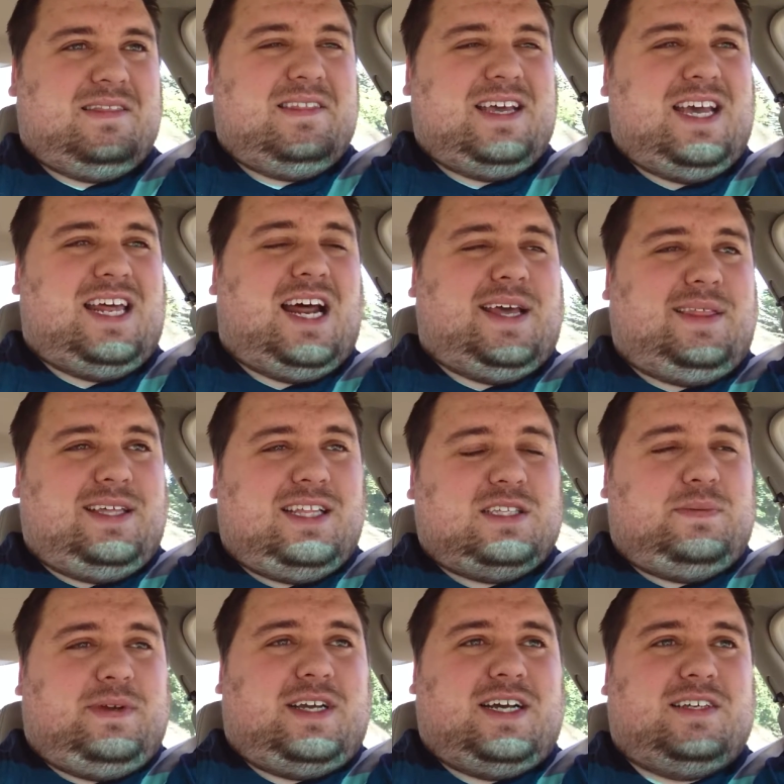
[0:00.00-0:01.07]
And I think that's
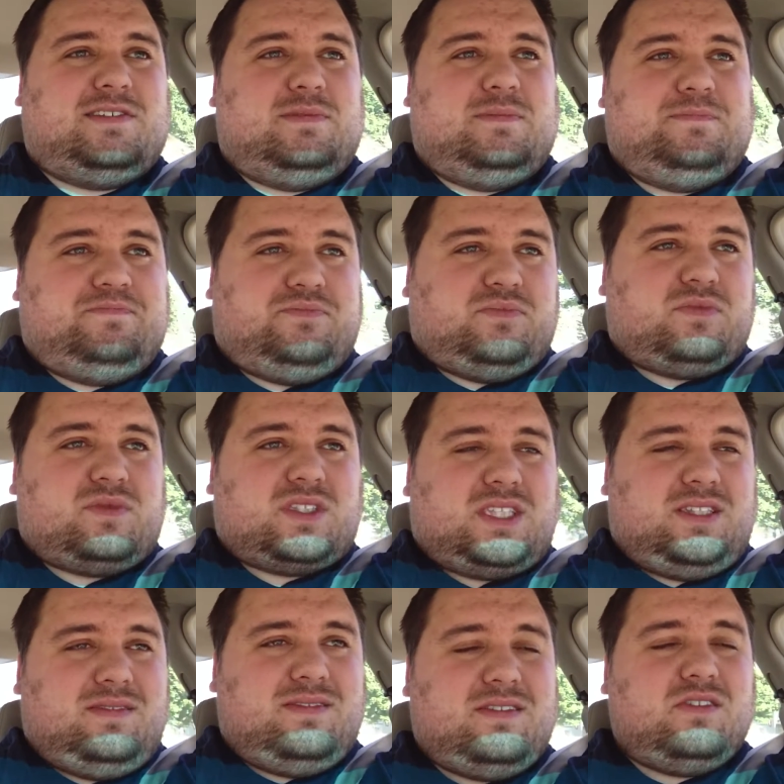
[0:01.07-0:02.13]
because,
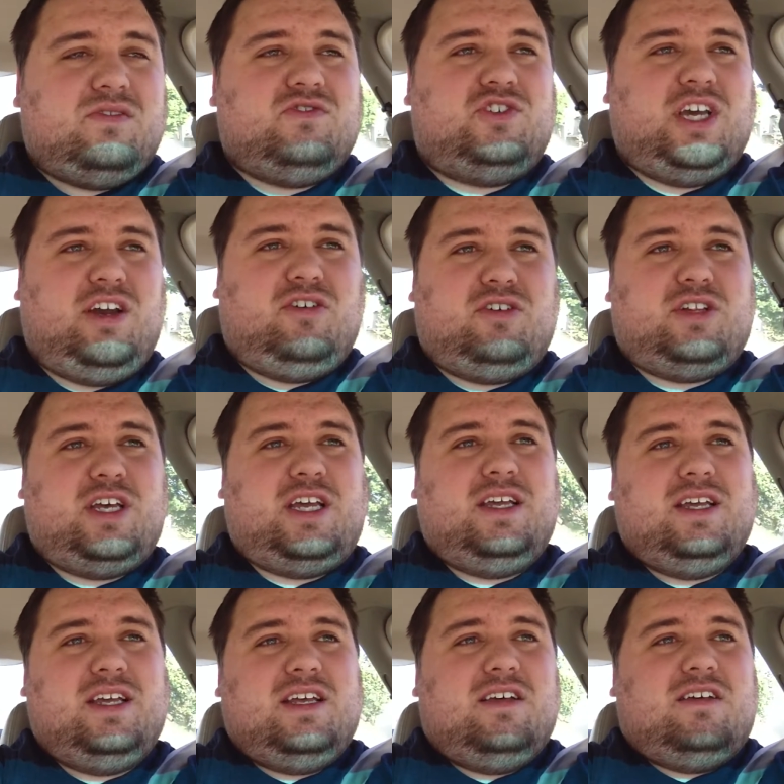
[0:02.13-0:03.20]
generally,
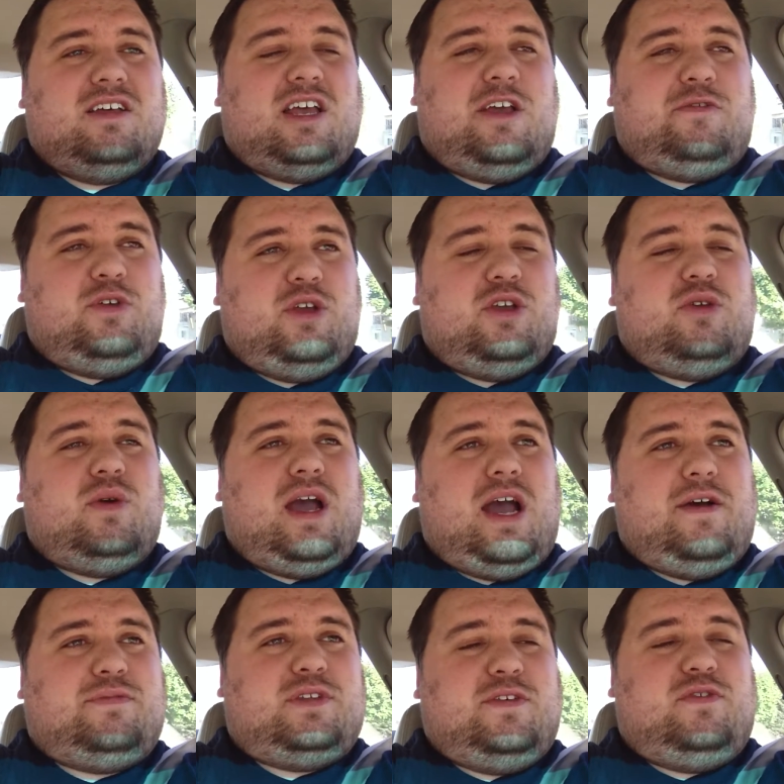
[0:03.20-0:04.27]
if you
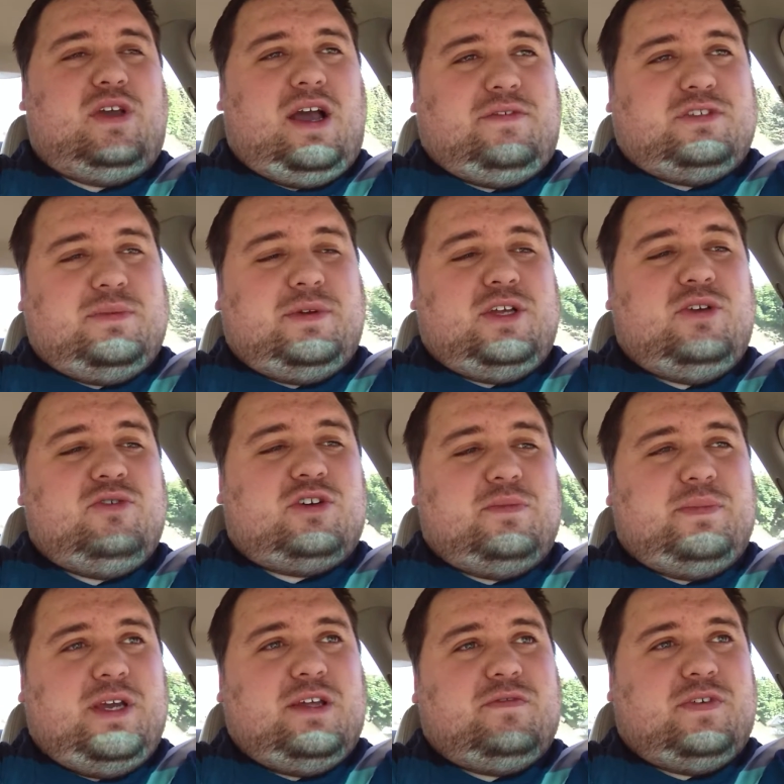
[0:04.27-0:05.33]
have somebody who
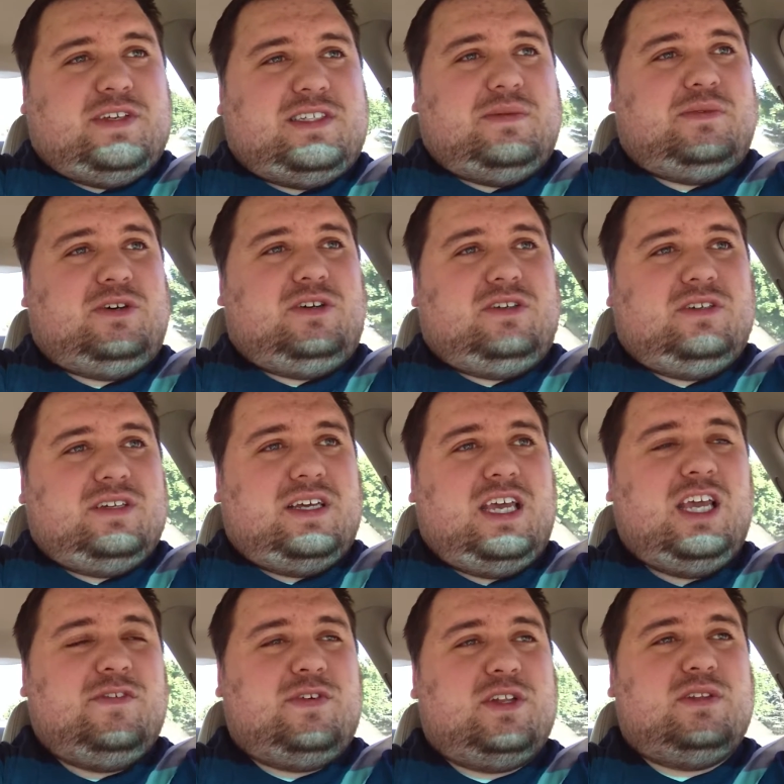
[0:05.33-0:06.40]
can be invisible,
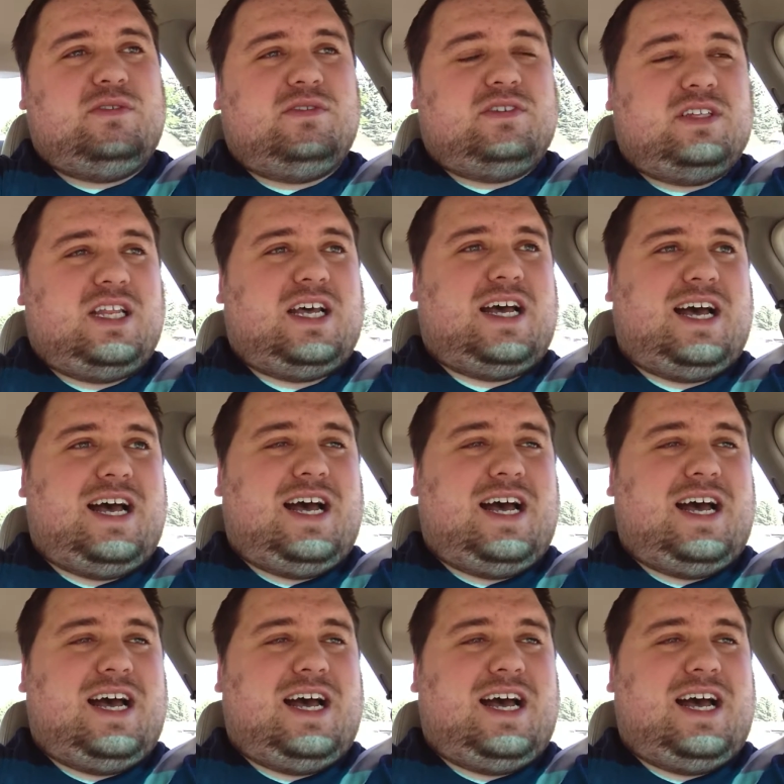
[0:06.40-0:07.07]
even